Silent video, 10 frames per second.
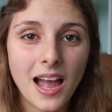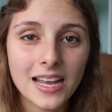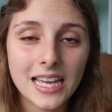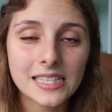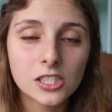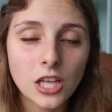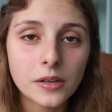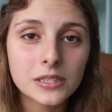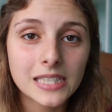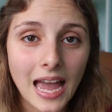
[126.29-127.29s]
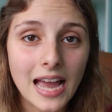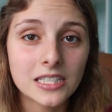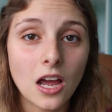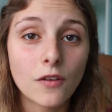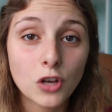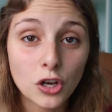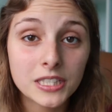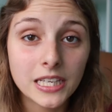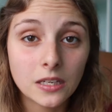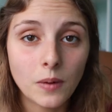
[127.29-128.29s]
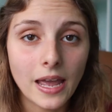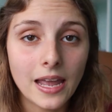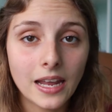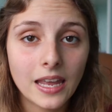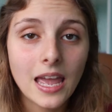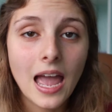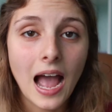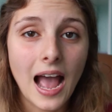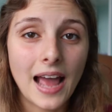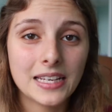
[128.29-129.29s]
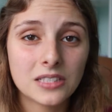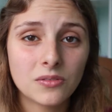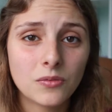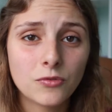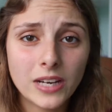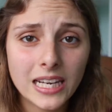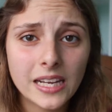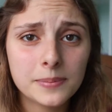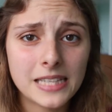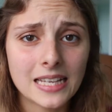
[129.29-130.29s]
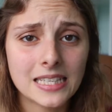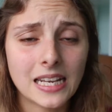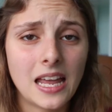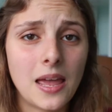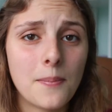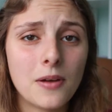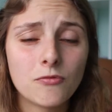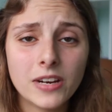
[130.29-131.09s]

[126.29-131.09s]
I get so scared of cutting the wick and really upsetting them,